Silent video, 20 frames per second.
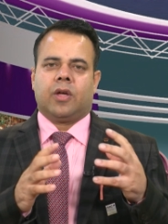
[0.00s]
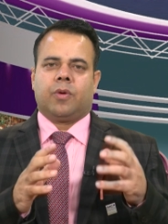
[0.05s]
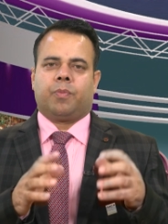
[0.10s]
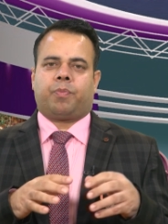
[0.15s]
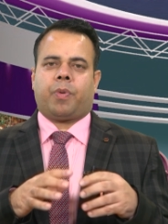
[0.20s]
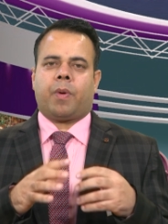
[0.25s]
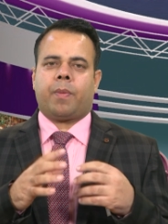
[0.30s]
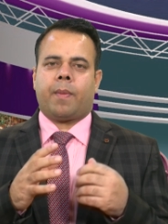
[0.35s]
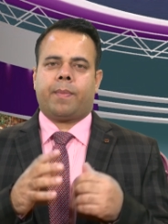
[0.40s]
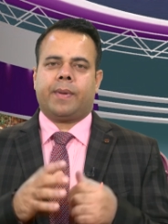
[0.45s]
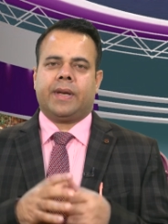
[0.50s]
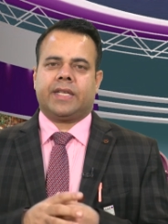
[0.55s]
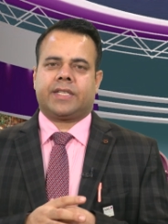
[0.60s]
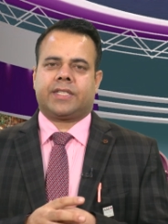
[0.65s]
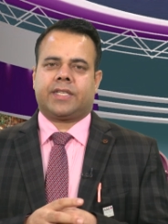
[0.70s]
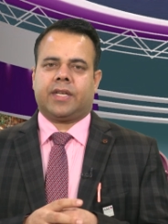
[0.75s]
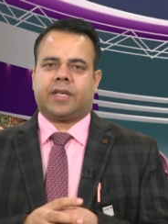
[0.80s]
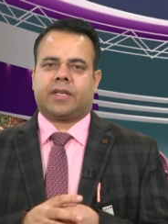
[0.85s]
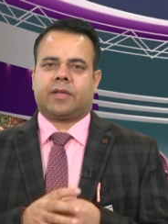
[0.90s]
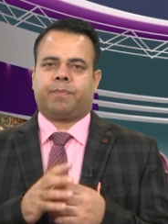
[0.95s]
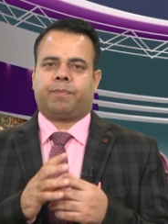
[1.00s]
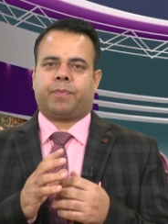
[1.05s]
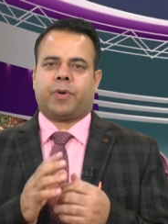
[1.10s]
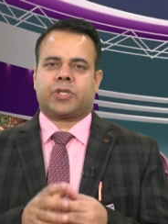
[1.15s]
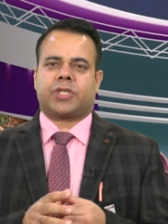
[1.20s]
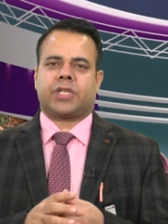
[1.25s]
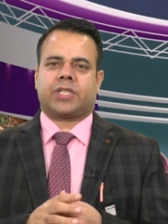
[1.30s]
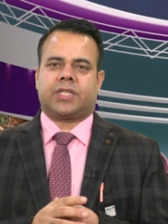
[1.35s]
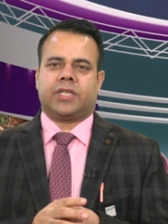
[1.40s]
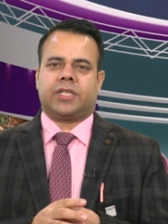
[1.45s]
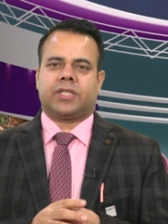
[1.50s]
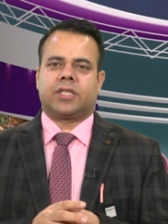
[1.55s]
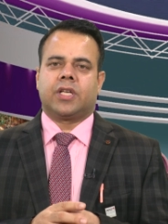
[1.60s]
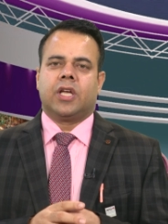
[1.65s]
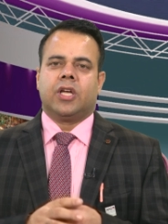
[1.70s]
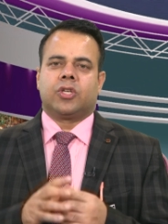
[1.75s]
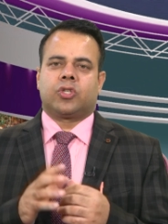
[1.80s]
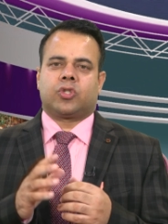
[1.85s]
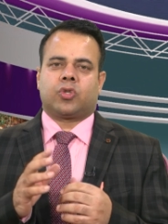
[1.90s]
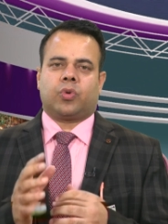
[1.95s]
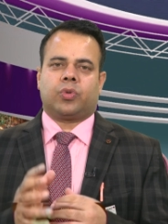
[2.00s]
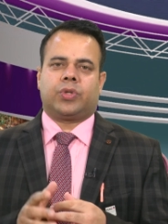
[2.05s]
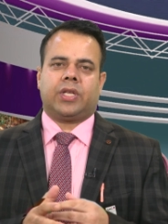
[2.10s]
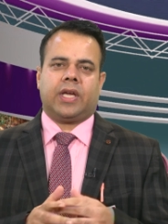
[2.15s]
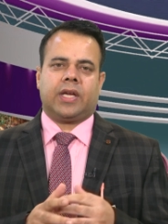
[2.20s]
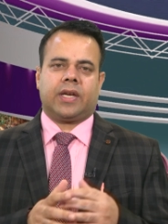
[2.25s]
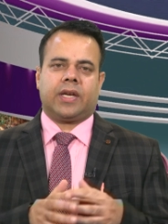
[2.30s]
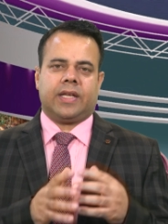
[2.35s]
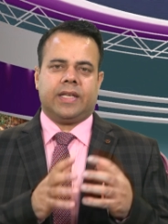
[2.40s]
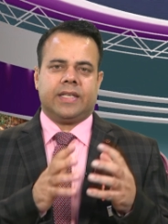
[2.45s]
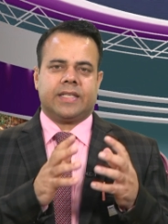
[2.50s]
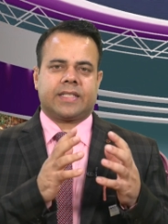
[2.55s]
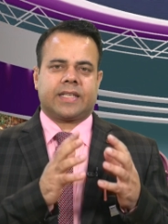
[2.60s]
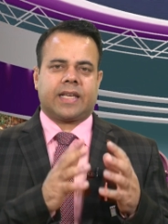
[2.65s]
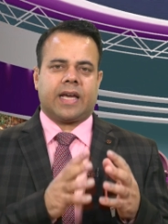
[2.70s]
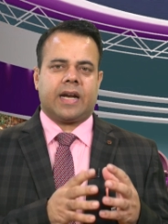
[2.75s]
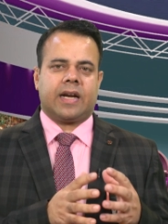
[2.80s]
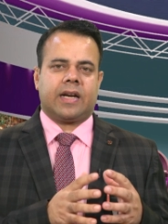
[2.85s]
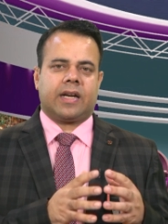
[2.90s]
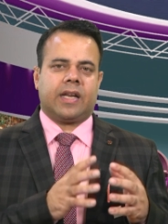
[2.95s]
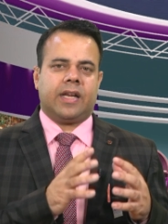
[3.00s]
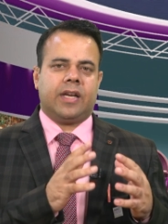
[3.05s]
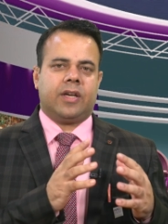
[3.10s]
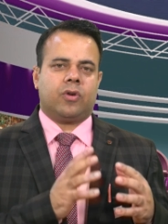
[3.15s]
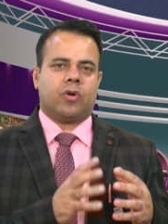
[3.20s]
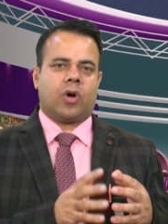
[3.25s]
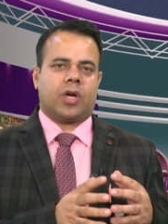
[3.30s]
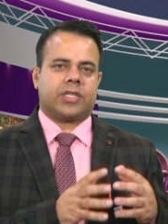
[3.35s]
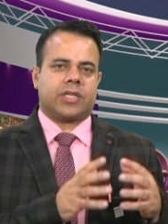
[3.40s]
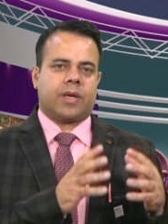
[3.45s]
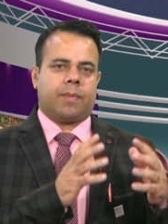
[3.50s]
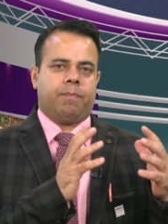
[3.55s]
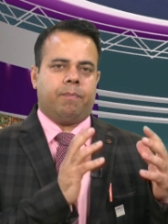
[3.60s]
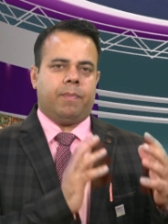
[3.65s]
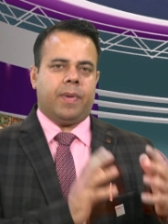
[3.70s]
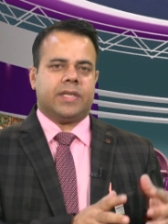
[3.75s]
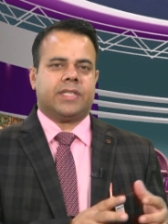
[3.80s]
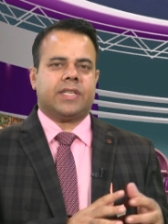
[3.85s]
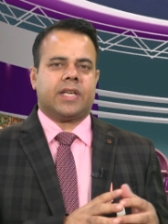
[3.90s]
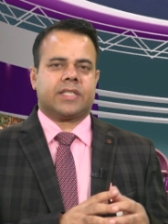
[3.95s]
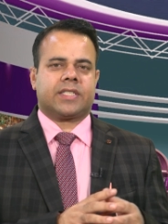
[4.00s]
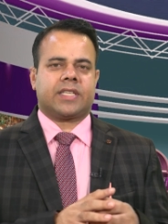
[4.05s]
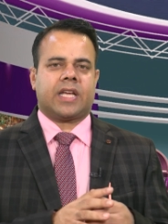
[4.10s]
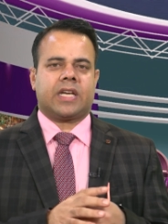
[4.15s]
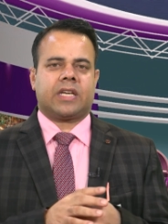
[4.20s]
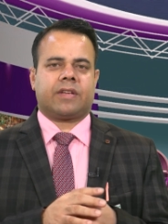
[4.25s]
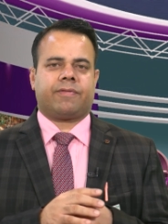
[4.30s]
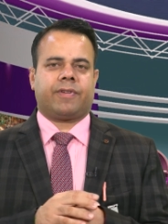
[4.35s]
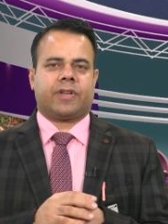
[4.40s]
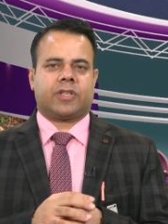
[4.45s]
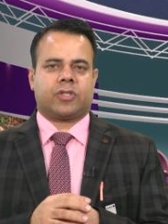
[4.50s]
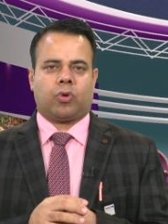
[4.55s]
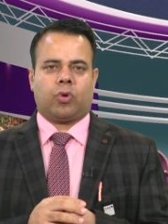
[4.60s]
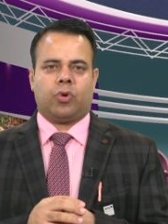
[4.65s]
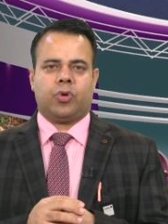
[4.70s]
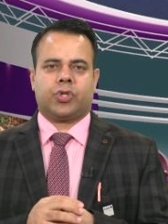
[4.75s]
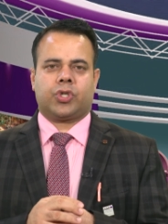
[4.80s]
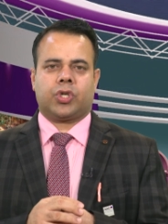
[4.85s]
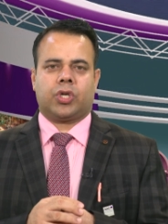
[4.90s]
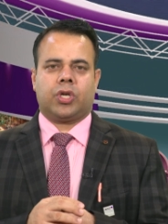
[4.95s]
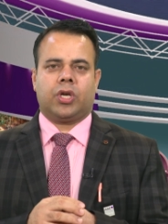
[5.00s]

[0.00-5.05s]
probabilistic processes, so there is currently not a major scientific solution